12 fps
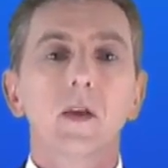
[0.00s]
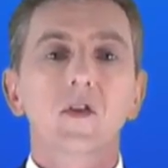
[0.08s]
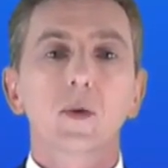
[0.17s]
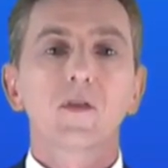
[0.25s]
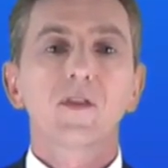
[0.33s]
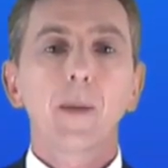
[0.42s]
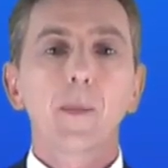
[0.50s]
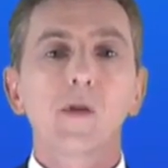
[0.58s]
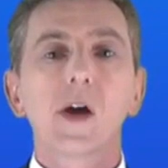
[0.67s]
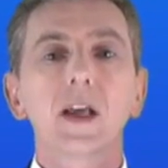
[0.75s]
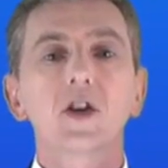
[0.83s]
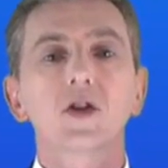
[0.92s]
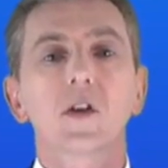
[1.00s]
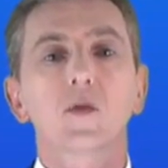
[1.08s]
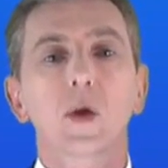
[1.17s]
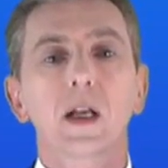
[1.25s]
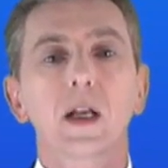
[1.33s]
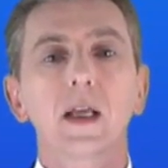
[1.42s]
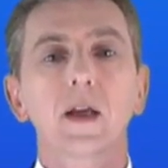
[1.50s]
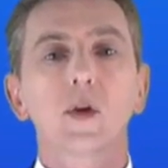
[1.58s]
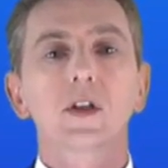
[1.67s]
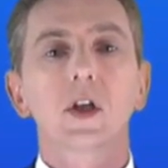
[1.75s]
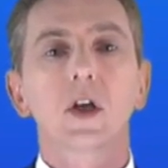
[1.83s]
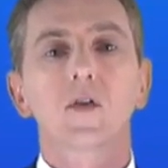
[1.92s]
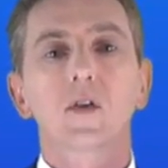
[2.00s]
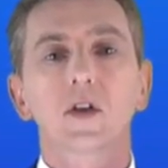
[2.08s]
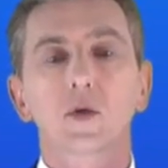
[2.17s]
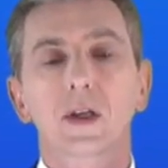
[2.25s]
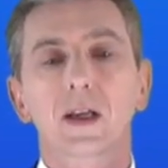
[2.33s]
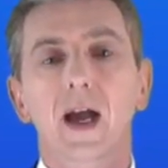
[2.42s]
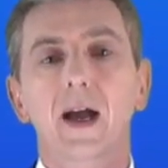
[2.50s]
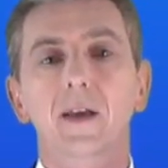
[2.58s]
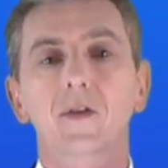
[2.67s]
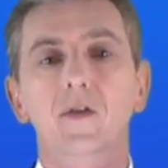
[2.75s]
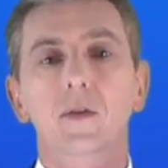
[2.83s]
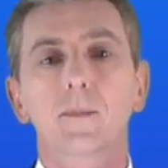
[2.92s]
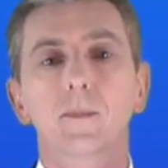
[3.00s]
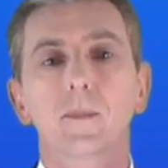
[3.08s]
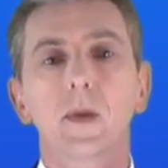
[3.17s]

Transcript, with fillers: So evaporation is when a liquid turns into a gas.